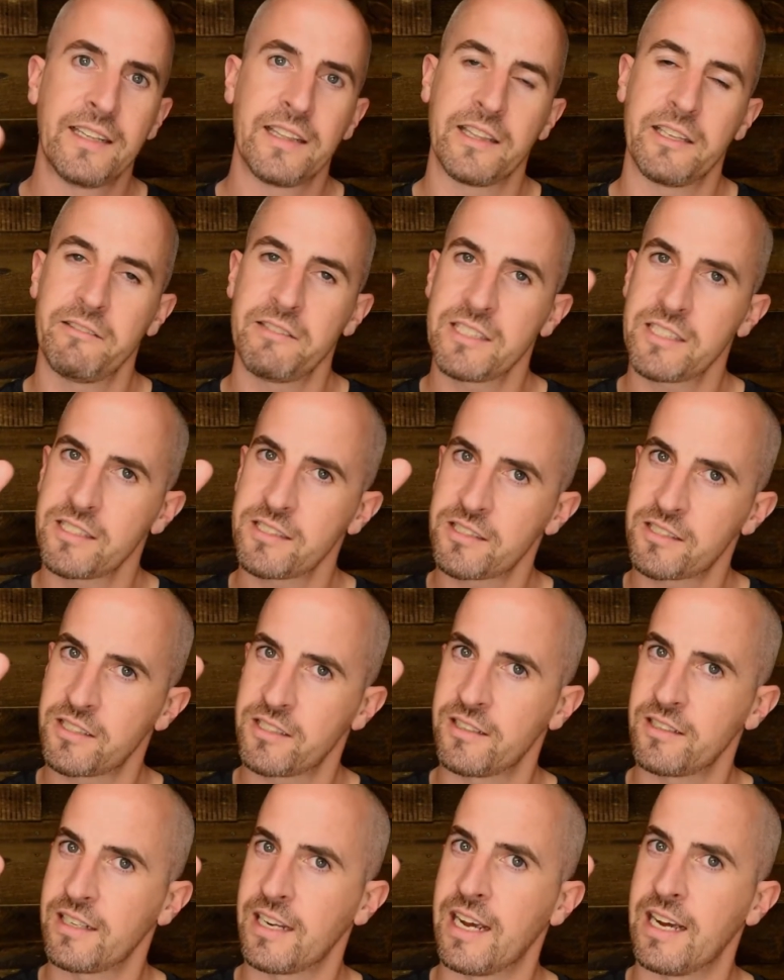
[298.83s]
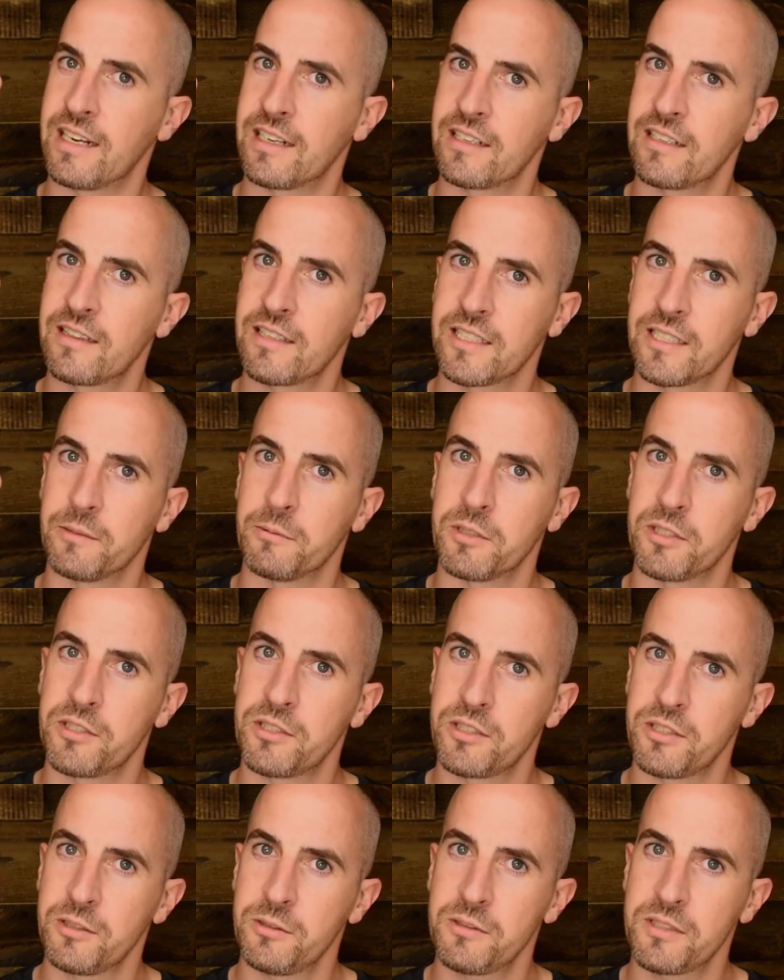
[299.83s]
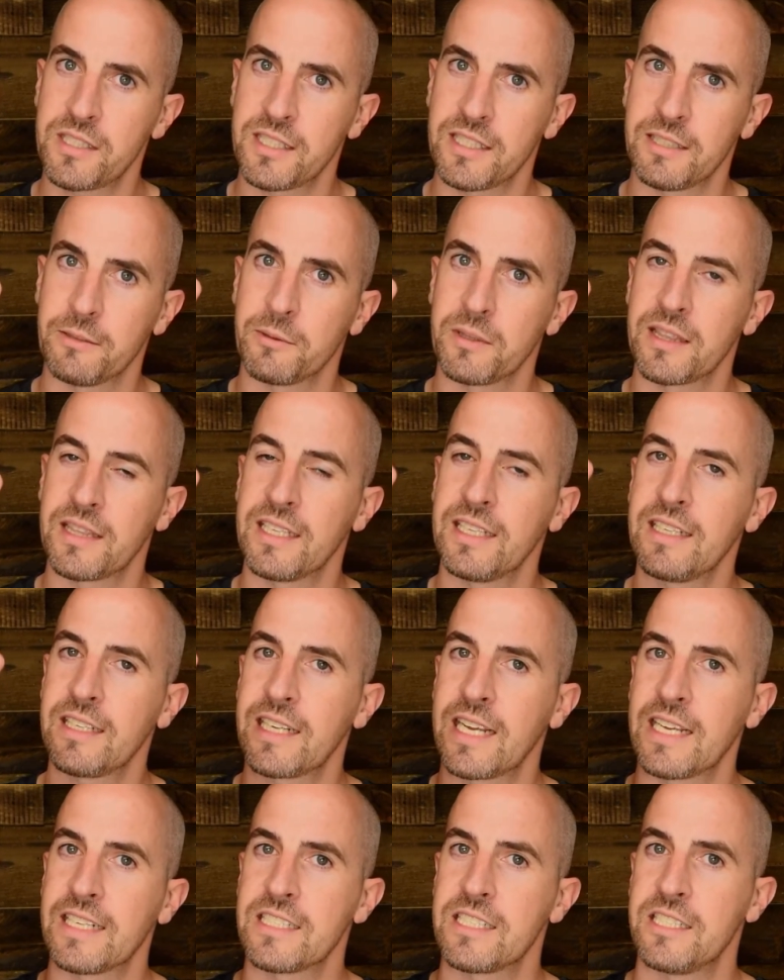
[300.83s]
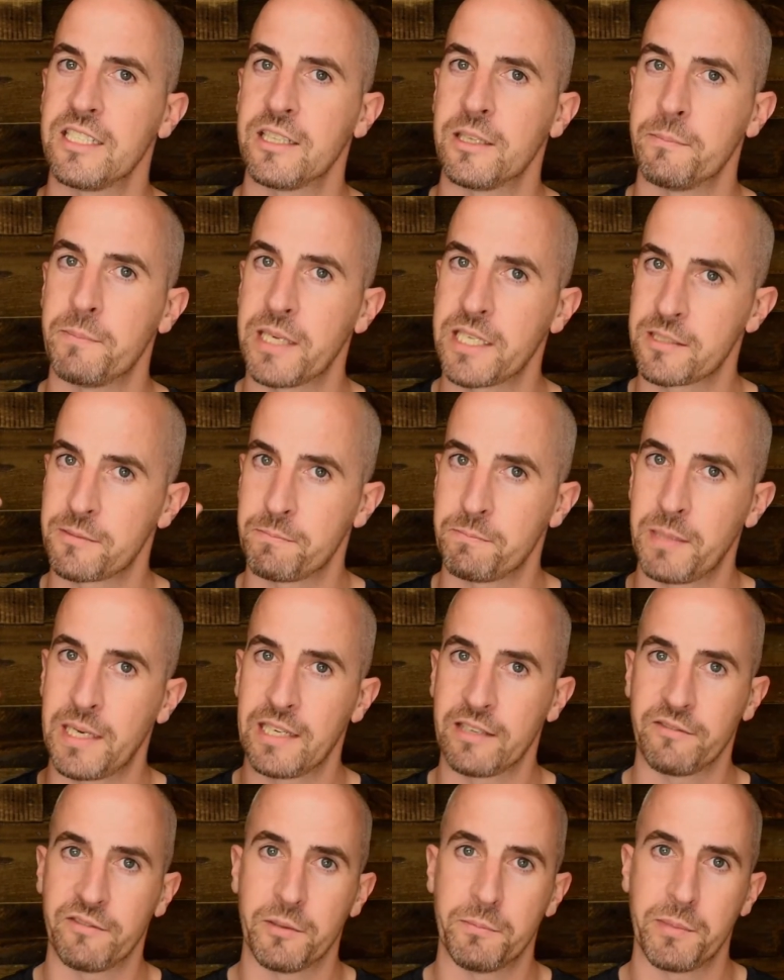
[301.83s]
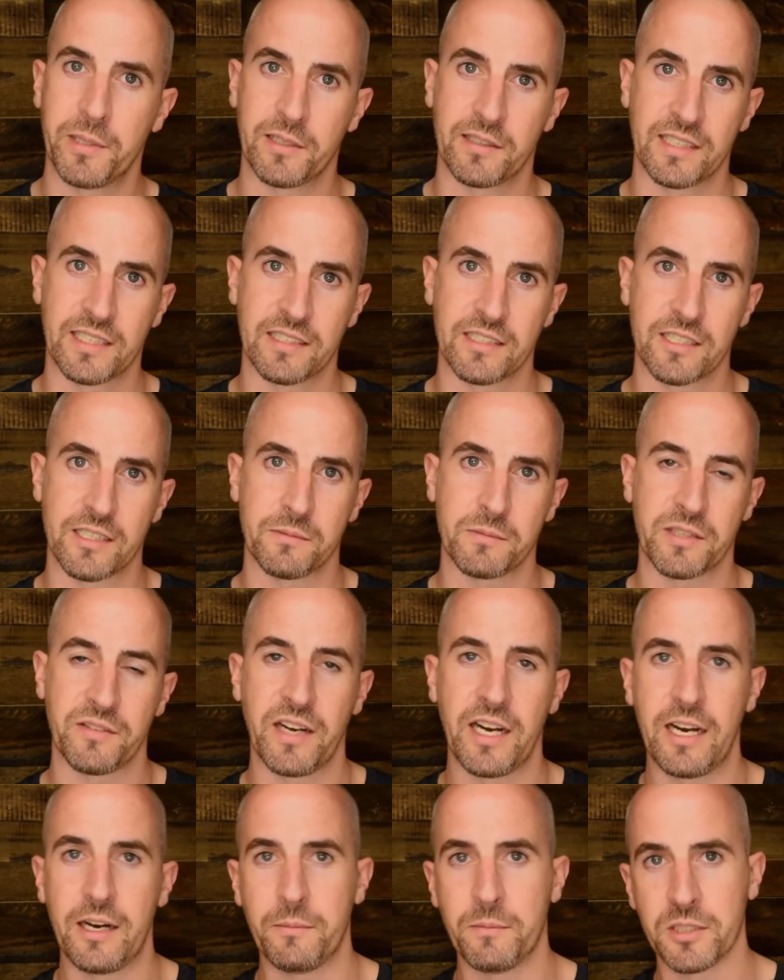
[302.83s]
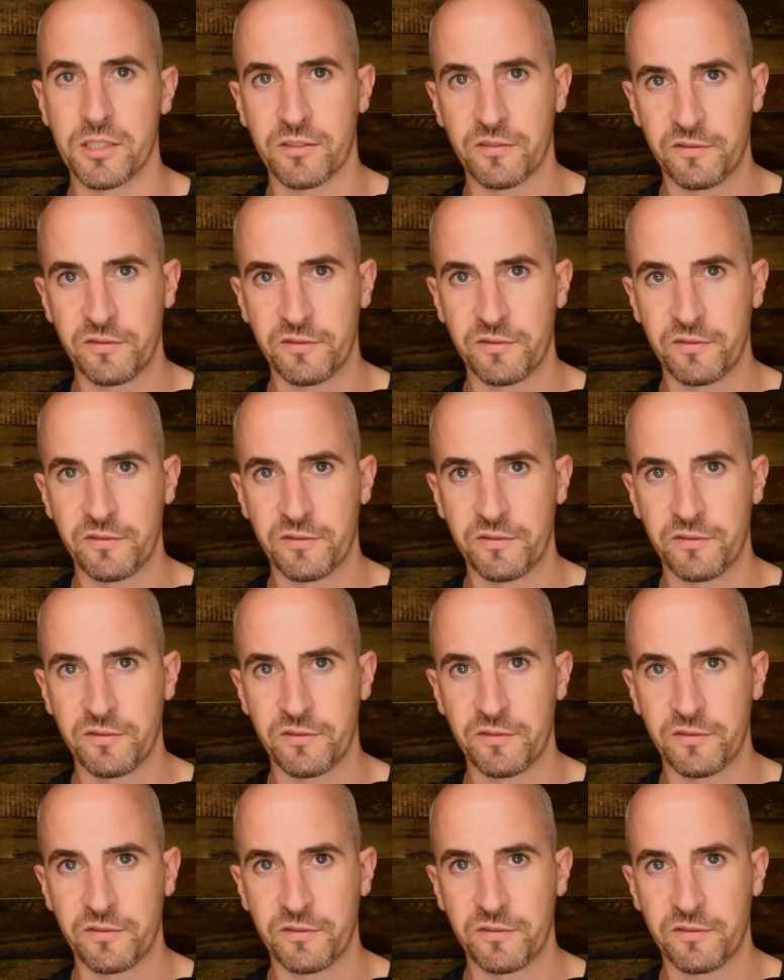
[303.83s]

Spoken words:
there is a certain angle that you would choose that you would think gets you the best bang for buck in terms of how much